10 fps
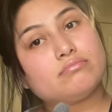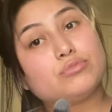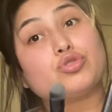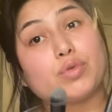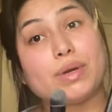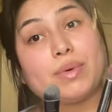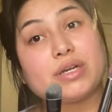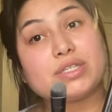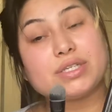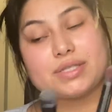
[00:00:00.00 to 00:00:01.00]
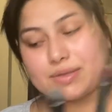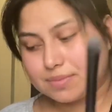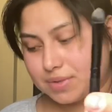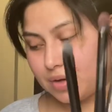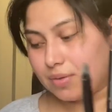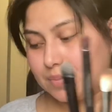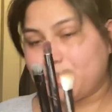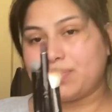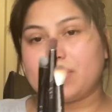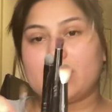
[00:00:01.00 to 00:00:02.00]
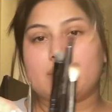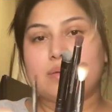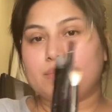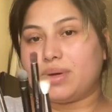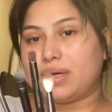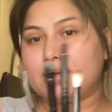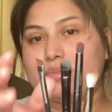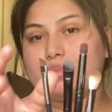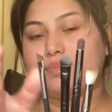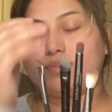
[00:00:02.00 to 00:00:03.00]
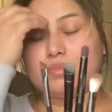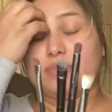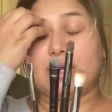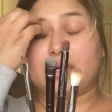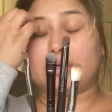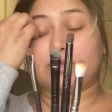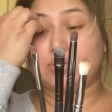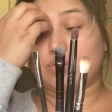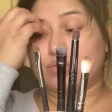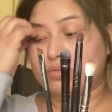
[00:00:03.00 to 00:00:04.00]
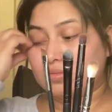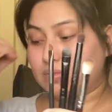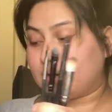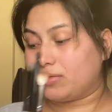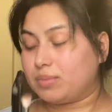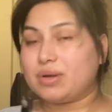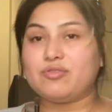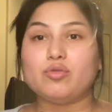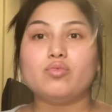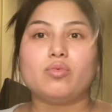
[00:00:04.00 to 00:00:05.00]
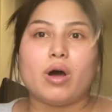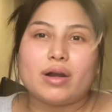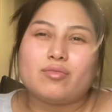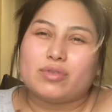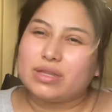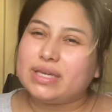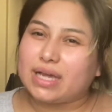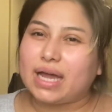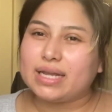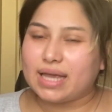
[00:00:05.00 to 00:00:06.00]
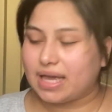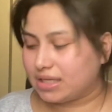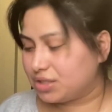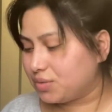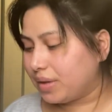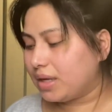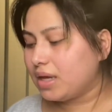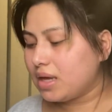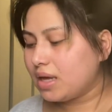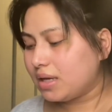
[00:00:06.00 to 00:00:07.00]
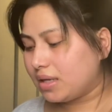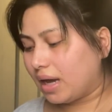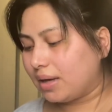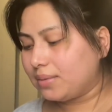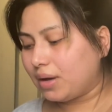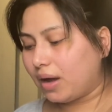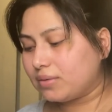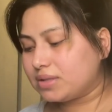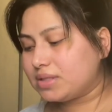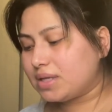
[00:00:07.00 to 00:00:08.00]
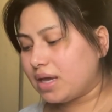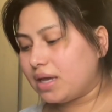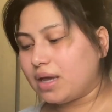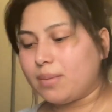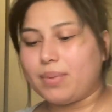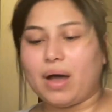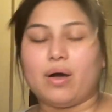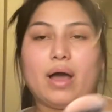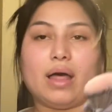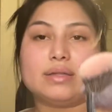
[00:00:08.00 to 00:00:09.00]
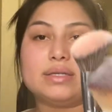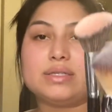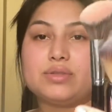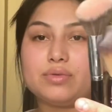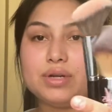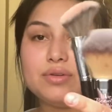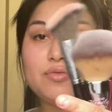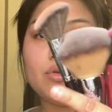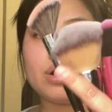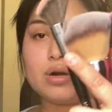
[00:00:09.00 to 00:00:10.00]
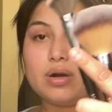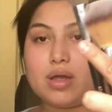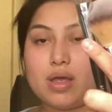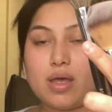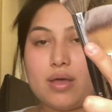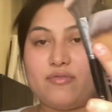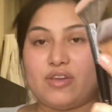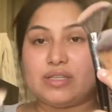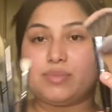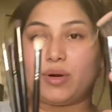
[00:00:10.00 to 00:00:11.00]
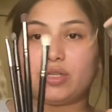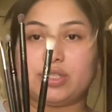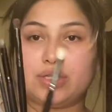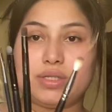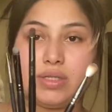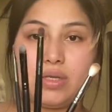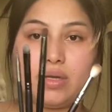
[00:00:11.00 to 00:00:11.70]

3 brushes. So, but yeah, so whatever. But if you want to really kind of get into it, yeah, I would say about at least 3 to 4 face brushes,